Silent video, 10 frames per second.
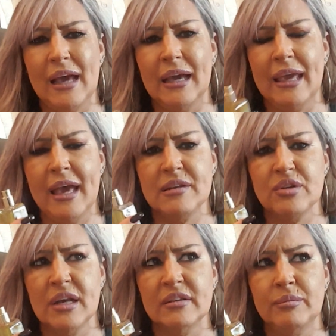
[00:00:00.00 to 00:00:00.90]
Ikat
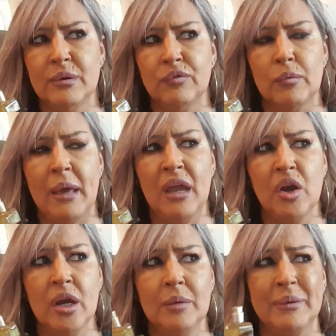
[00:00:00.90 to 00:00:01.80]
jasmine from
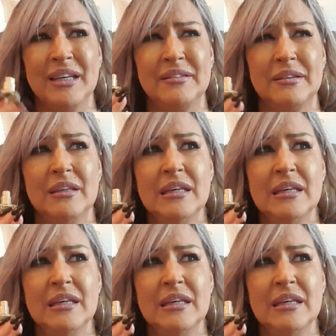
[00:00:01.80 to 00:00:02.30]
Aerin because